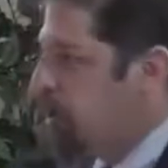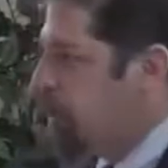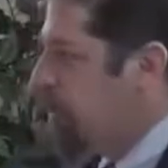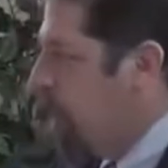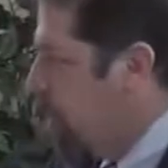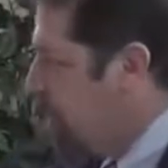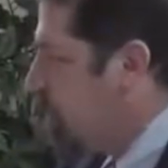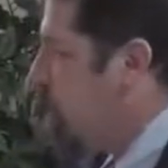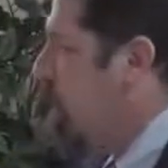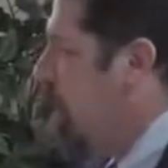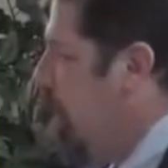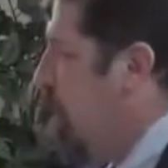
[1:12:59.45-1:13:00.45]
So
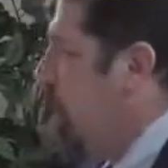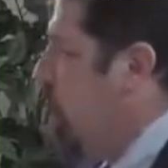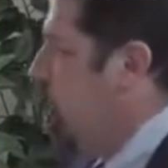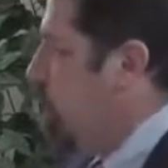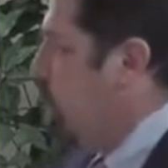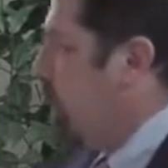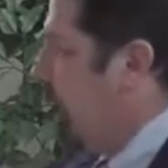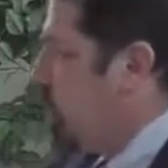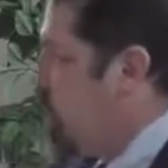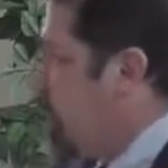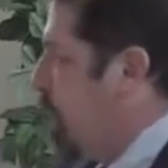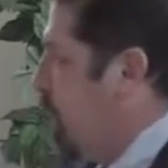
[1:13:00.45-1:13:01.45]
notice
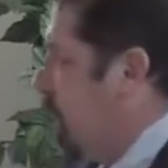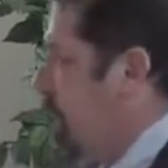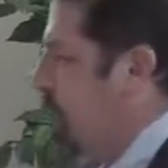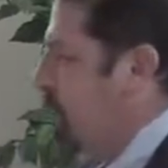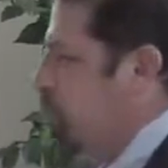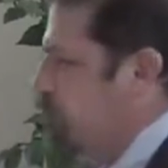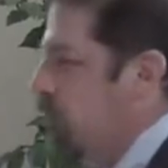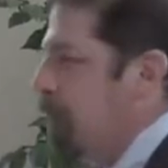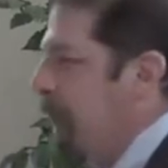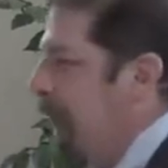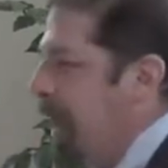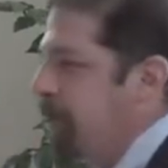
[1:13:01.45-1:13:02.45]
the
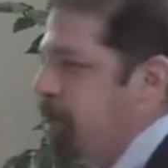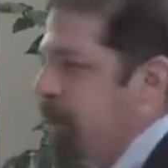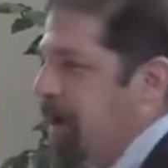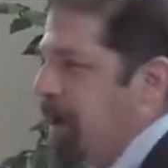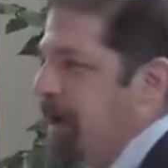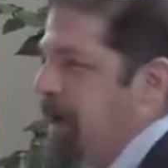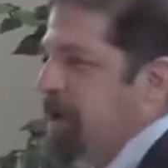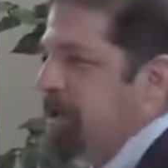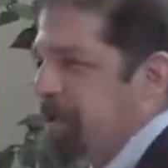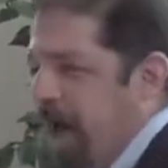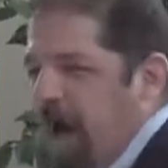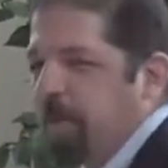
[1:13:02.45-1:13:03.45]
term angel here is
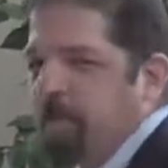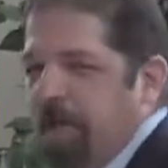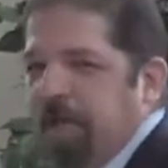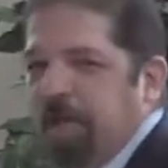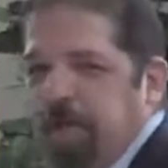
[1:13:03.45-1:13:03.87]
not being